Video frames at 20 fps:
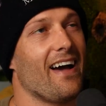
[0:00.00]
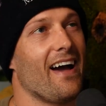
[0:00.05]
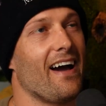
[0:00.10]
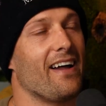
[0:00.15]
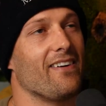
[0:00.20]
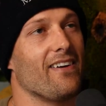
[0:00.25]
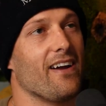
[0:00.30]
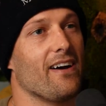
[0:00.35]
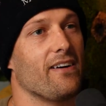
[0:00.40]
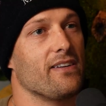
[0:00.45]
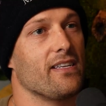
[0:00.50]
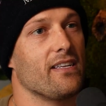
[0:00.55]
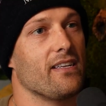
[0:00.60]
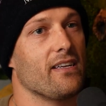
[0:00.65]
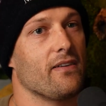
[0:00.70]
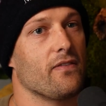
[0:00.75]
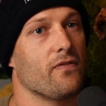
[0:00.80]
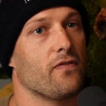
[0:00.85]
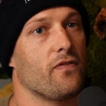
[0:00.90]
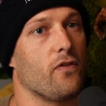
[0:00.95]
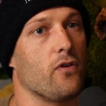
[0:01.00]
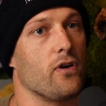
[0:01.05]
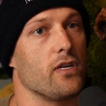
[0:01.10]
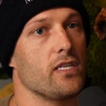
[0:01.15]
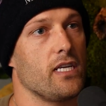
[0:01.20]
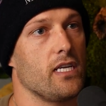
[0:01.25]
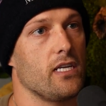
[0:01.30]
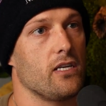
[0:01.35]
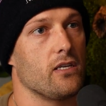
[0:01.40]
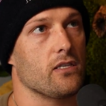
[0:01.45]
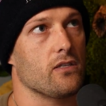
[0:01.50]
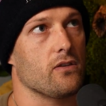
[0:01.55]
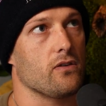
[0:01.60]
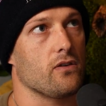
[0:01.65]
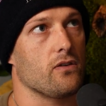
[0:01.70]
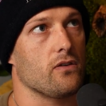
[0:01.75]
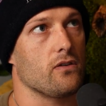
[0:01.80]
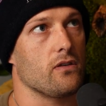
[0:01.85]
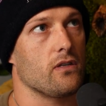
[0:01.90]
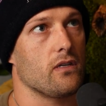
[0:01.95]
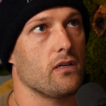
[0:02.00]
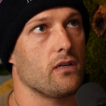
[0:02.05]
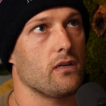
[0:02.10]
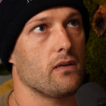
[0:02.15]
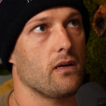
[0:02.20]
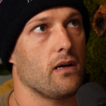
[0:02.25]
At around 14 years old,